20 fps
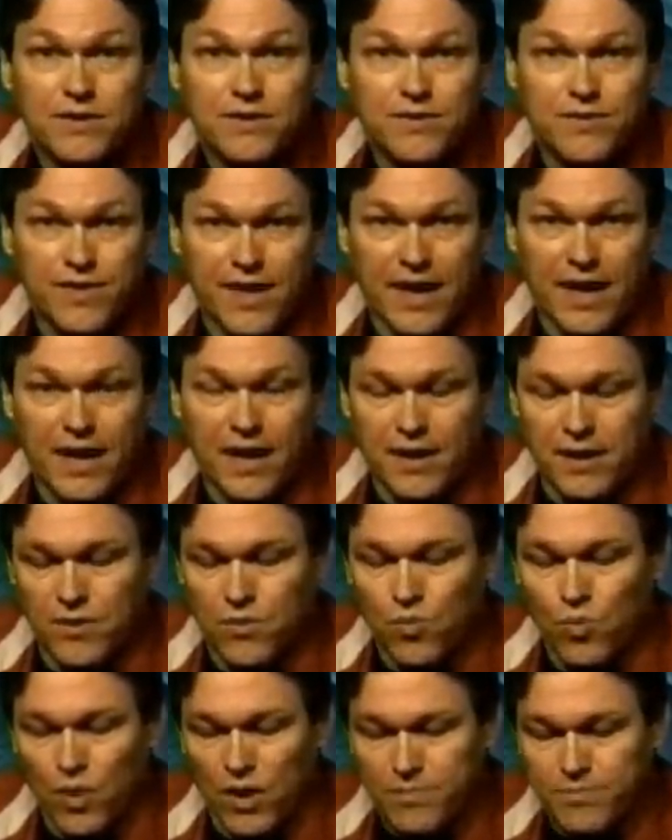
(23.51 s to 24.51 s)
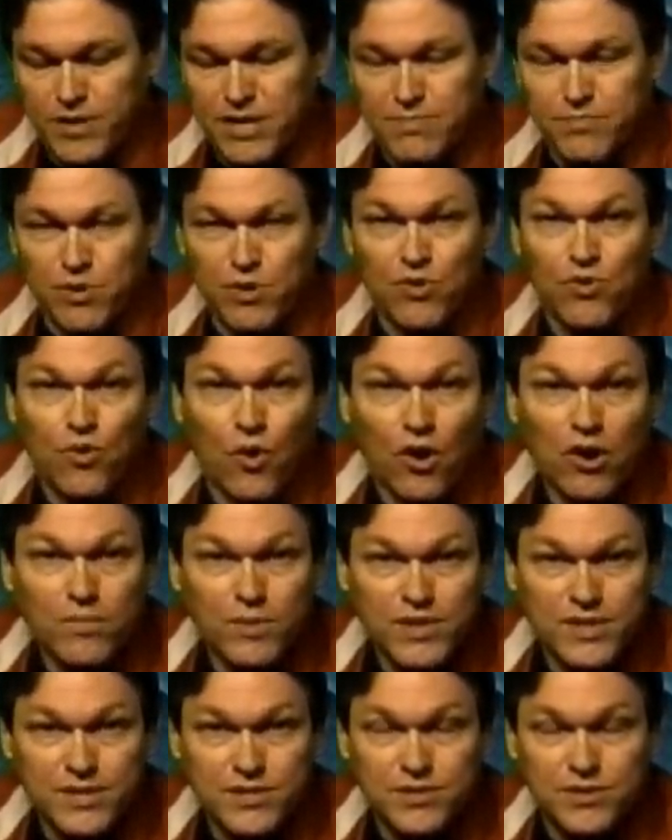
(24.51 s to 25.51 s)
than what people
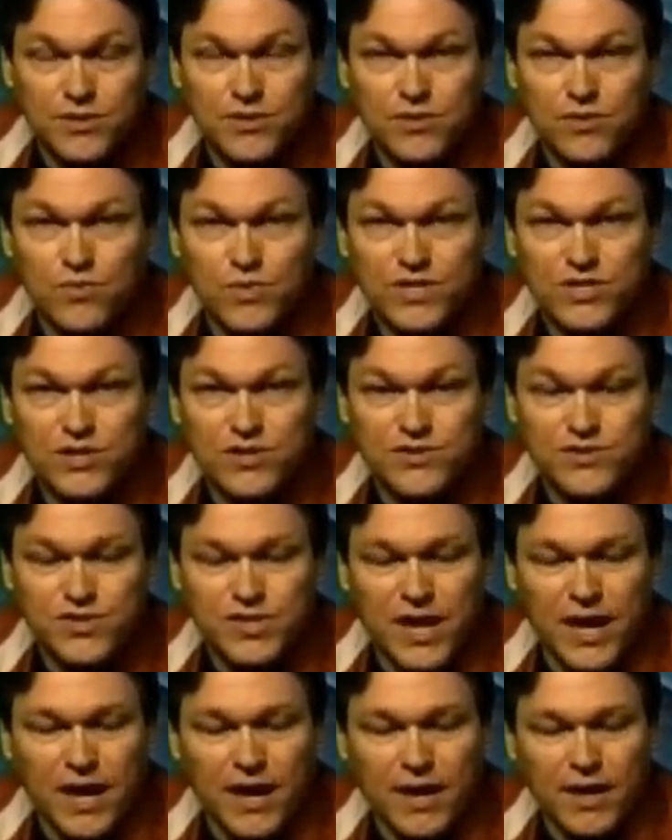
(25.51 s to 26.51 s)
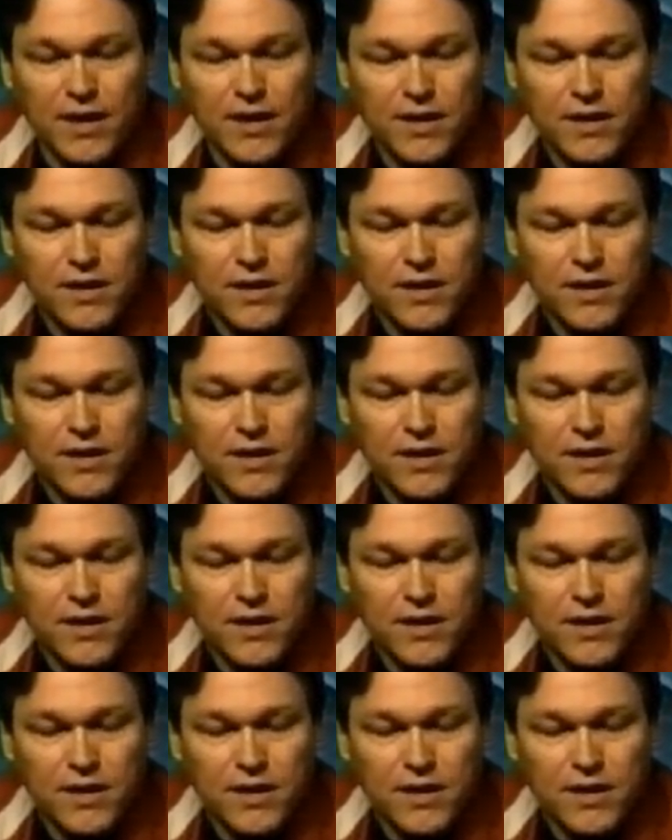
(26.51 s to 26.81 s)
normally do, which is say